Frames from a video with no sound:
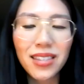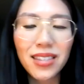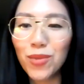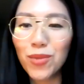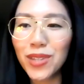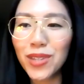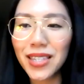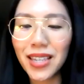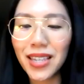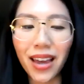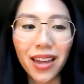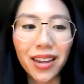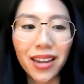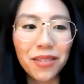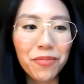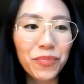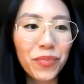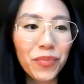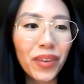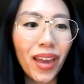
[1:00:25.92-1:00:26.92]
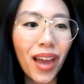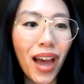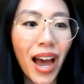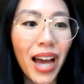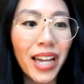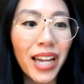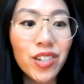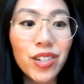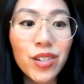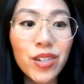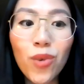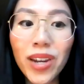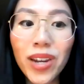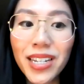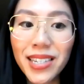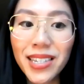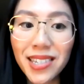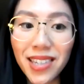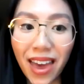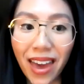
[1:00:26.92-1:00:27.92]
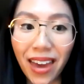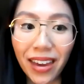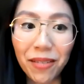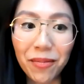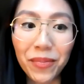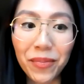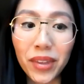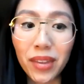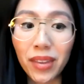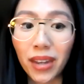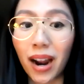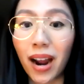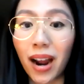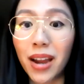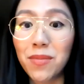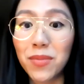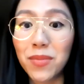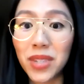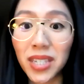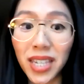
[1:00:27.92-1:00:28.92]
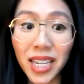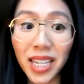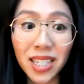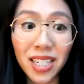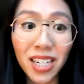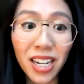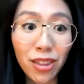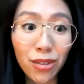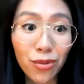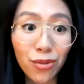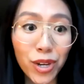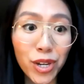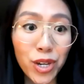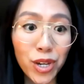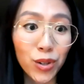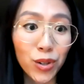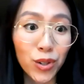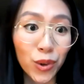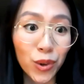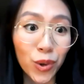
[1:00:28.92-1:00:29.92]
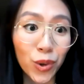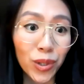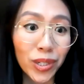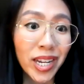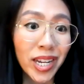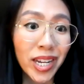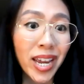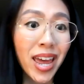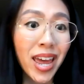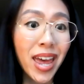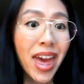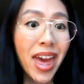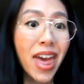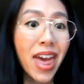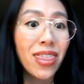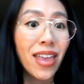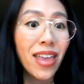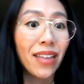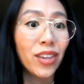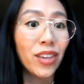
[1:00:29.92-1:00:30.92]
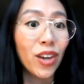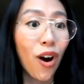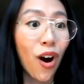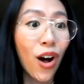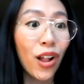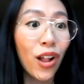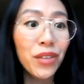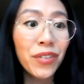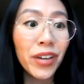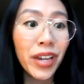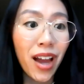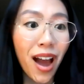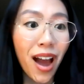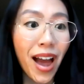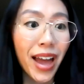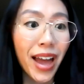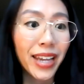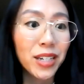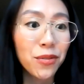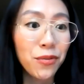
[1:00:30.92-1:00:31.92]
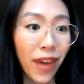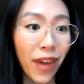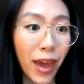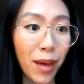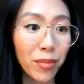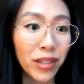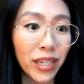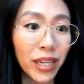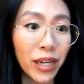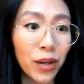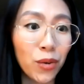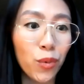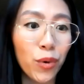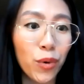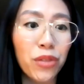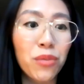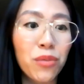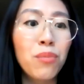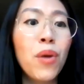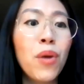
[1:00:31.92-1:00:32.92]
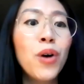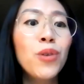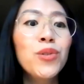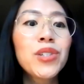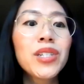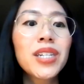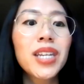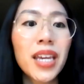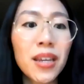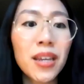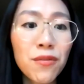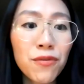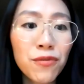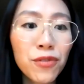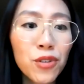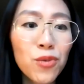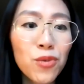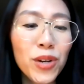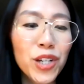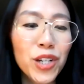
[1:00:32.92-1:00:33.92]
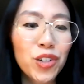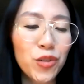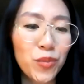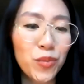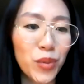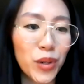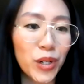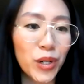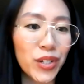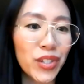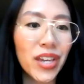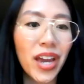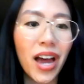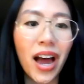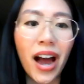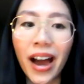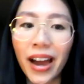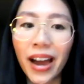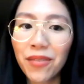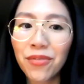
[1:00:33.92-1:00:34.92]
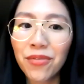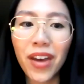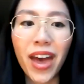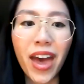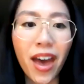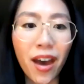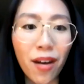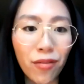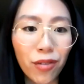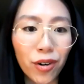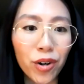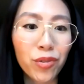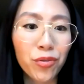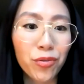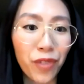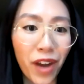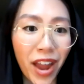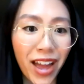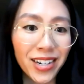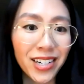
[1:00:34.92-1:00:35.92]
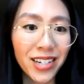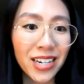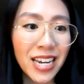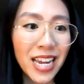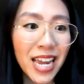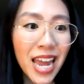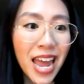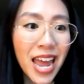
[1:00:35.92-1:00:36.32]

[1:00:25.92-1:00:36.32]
Someone said, I just want to say that I'm 63 years old and that the All of a Kind Family were the most influential books I've ever read.